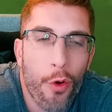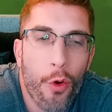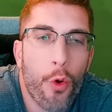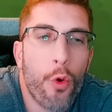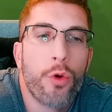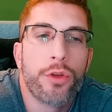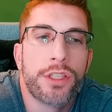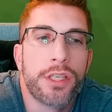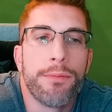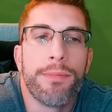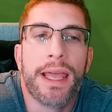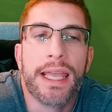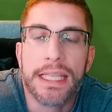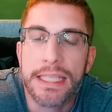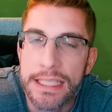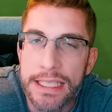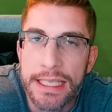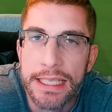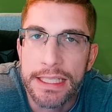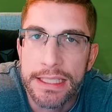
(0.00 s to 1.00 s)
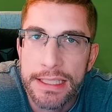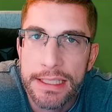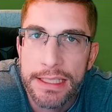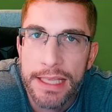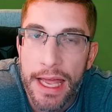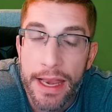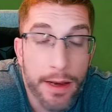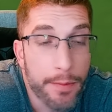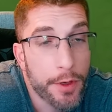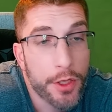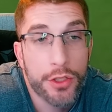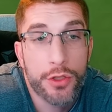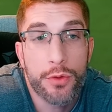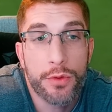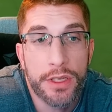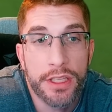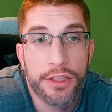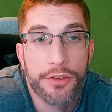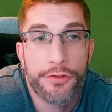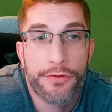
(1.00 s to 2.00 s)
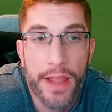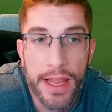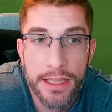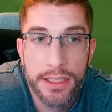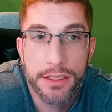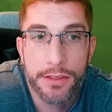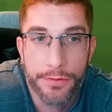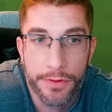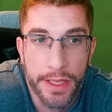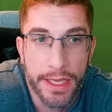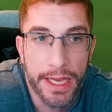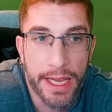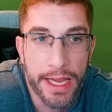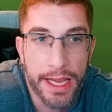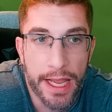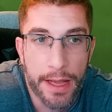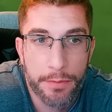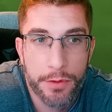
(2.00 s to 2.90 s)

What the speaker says: automated. And I'm not talking defensively here. I'm